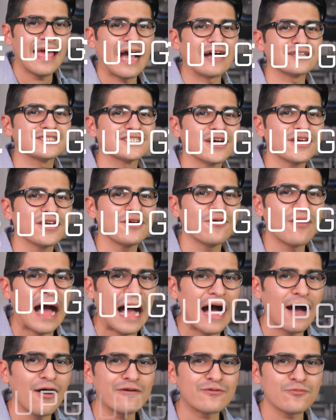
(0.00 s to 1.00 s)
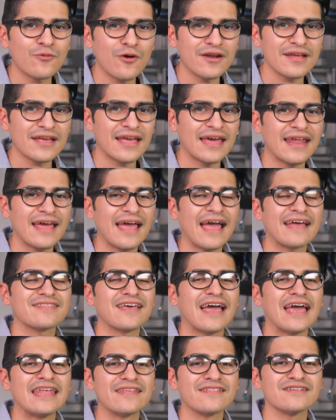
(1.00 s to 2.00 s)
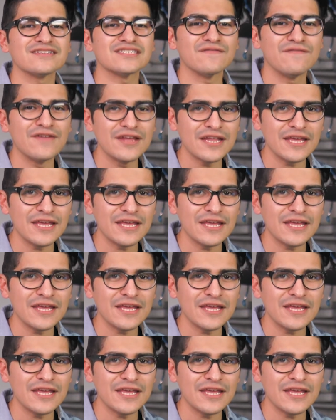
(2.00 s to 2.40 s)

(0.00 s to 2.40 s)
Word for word: I'll tell you how and where to get it at the end of this